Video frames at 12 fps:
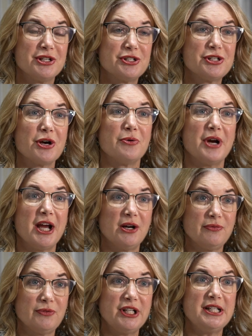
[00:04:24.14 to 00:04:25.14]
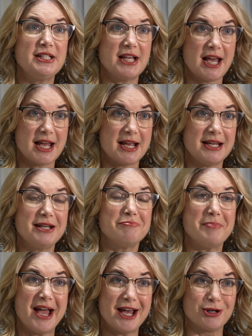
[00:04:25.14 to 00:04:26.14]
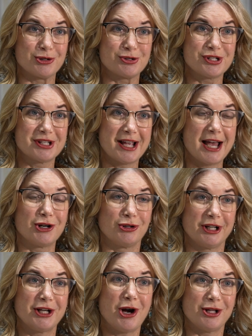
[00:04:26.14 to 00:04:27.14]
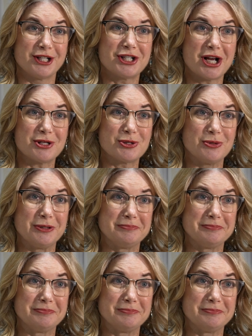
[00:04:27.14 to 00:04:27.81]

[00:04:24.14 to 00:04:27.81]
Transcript: So every day matters at Early College High School.